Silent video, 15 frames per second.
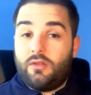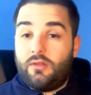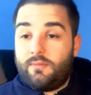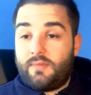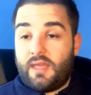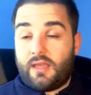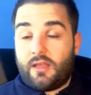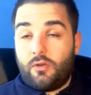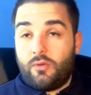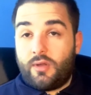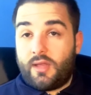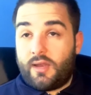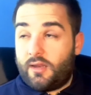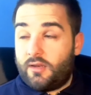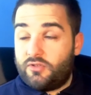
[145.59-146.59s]
They can look
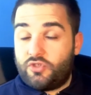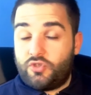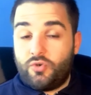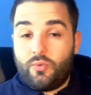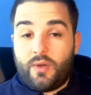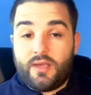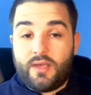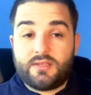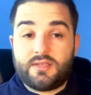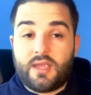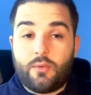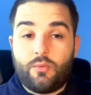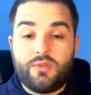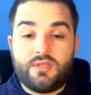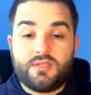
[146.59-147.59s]
at it in 2 ways,
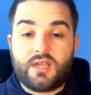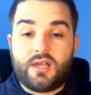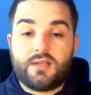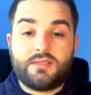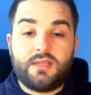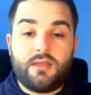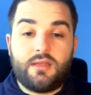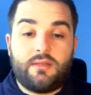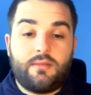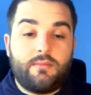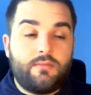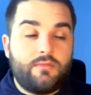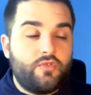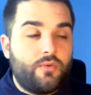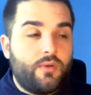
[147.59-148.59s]
and we discussed that
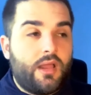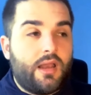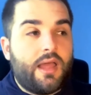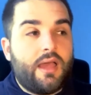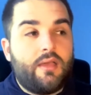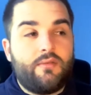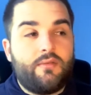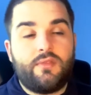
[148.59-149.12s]
during the live.